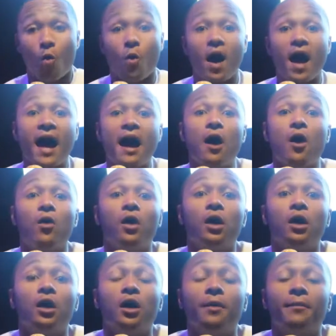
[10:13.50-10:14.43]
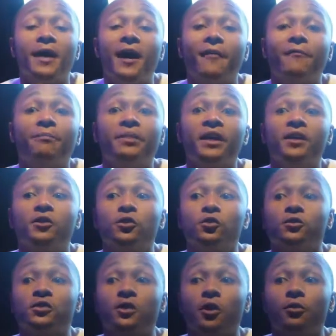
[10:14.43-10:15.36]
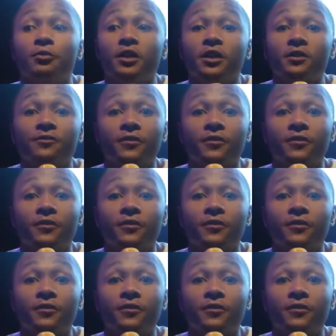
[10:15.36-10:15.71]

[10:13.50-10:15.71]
Wow, I've been through so much.